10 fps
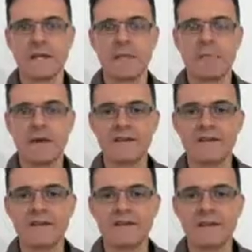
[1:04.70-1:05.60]

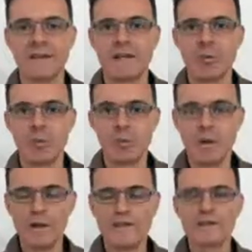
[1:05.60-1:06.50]
But
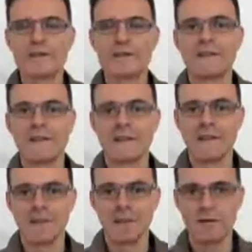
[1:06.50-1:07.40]
what
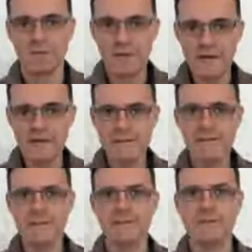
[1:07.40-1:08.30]

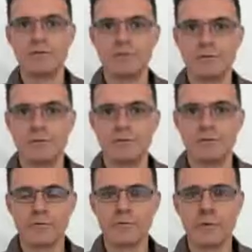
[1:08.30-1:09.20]
makes you
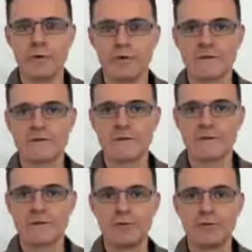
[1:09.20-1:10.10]
want
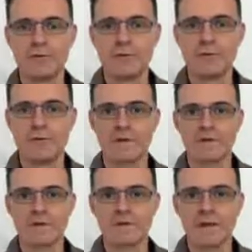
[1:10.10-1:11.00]
to do them
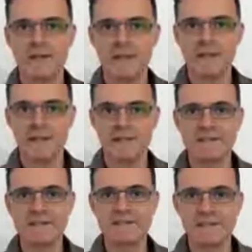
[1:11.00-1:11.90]
consistently?
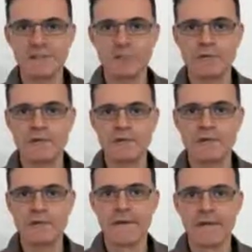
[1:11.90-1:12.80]
That's the secret.
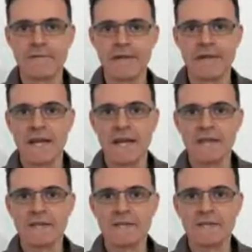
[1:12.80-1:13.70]

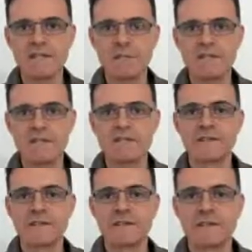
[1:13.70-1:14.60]
And the
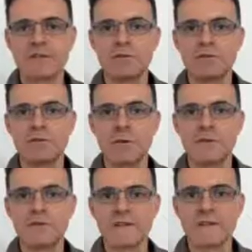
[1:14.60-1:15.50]
secret to
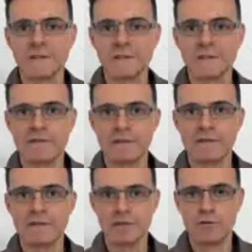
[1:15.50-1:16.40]
wanting
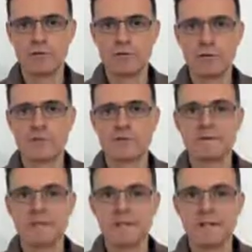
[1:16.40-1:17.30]
to do them
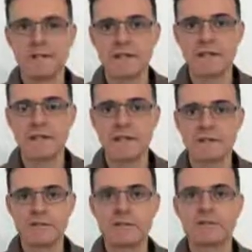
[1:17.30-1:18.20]
consistently,
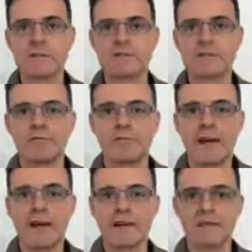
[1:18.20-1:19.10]
first you have to
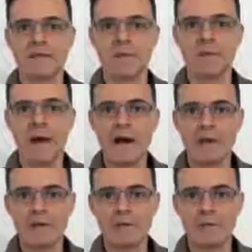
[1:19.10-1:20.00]
find
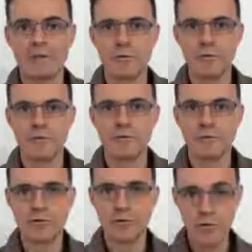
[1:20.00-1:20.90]
why do you want
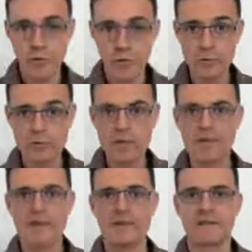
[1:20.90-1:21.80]
to do those
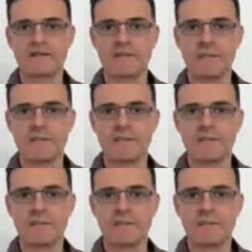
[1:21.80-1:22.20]
things.